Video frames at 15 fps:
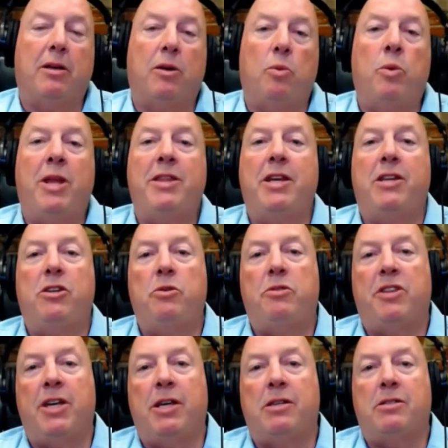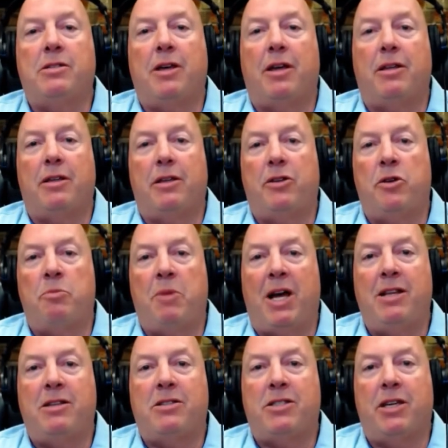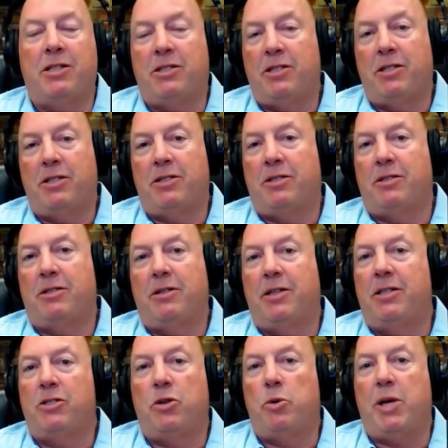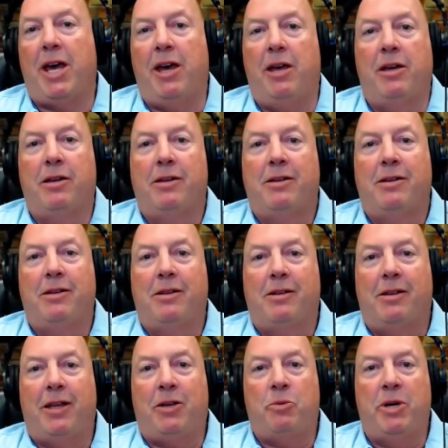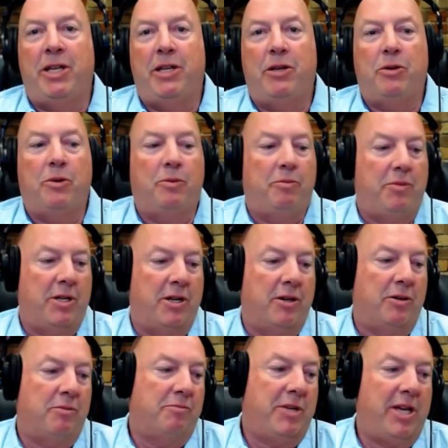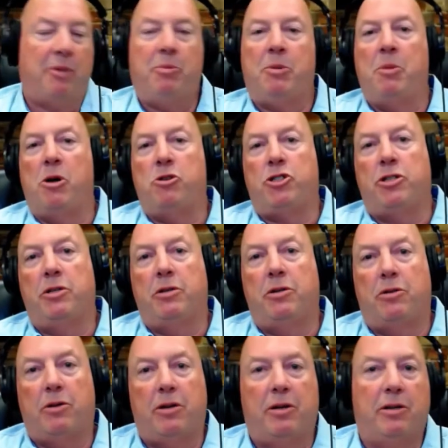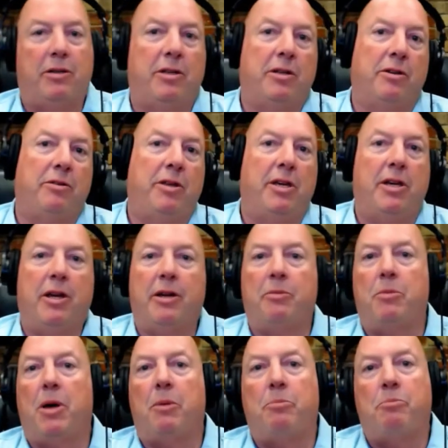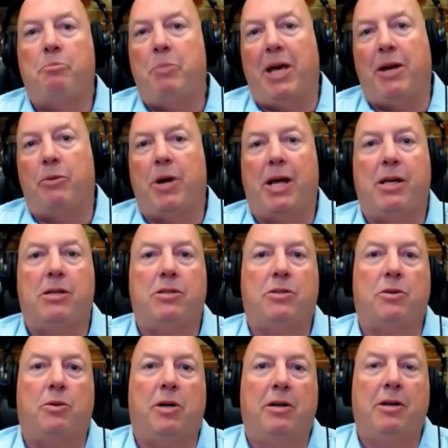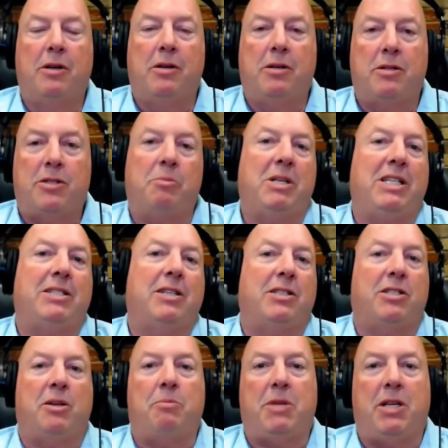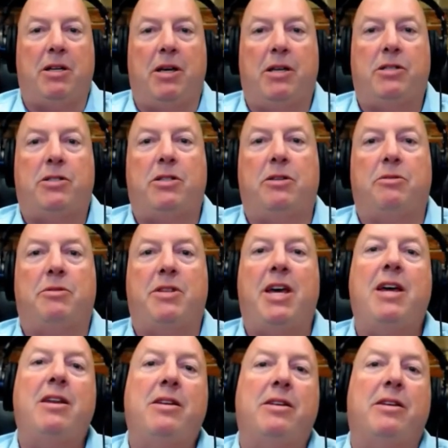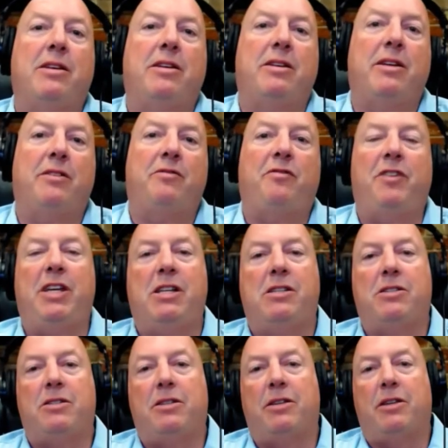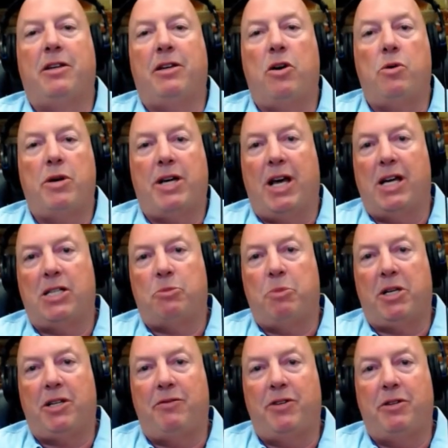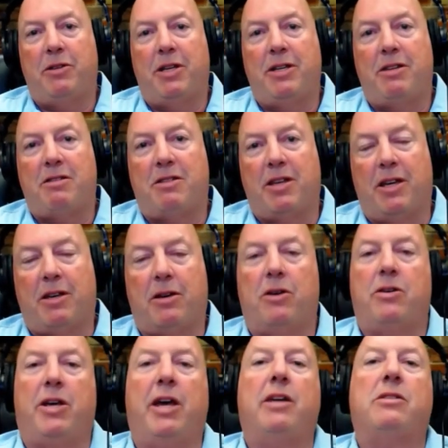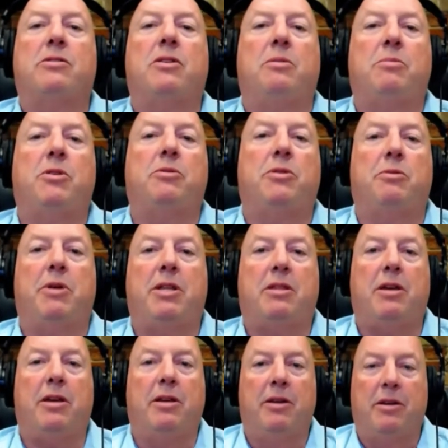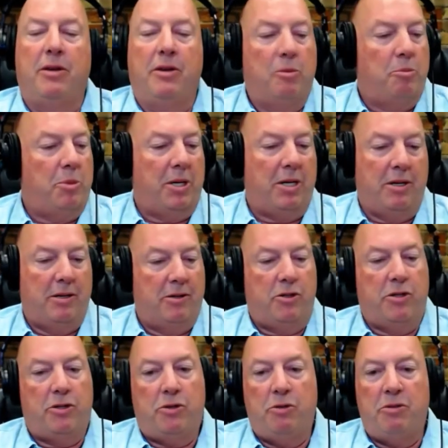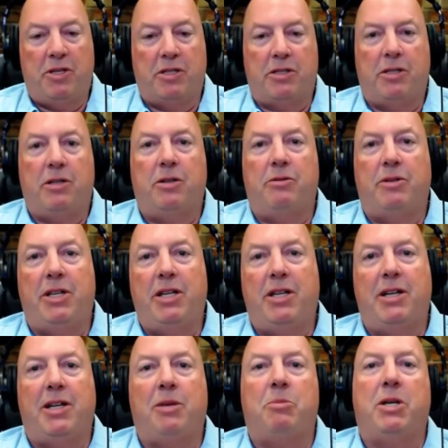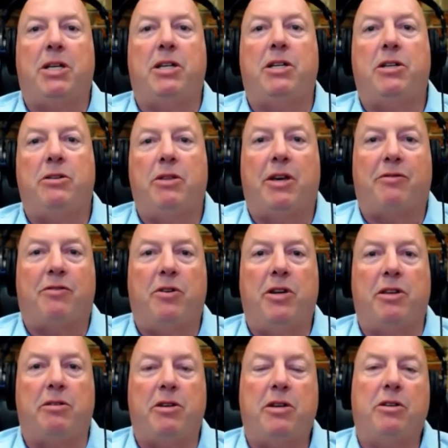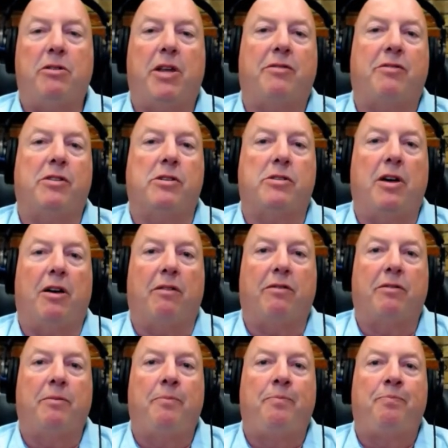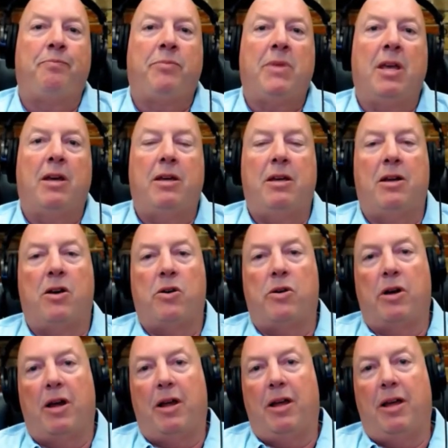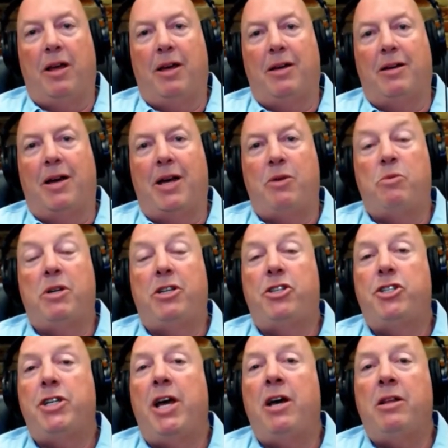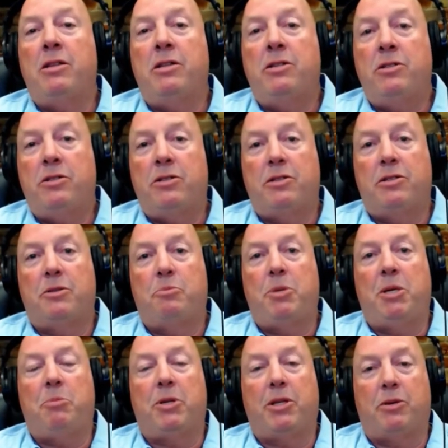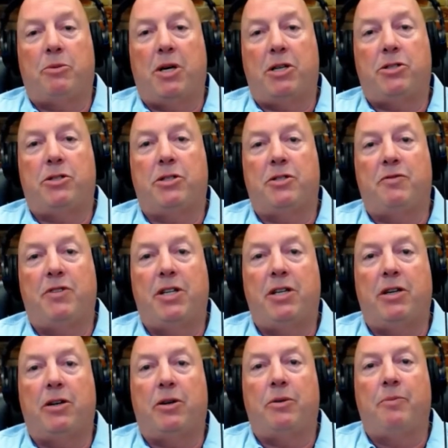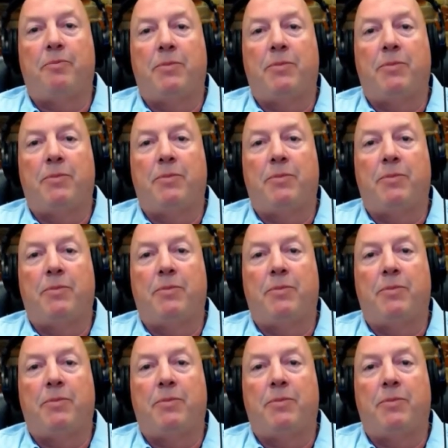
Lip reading: when they do things that their mind says is okay. Like when you get a promotion, or you get a pay raise, or somebody says something nice to you, then it feeds the egoic aspect of you, and then you think, okay, so I'm doing the right thing. But the truth is, you don't need anybody to do that for you. You can do that for yourself. I would challenge the people that watch this video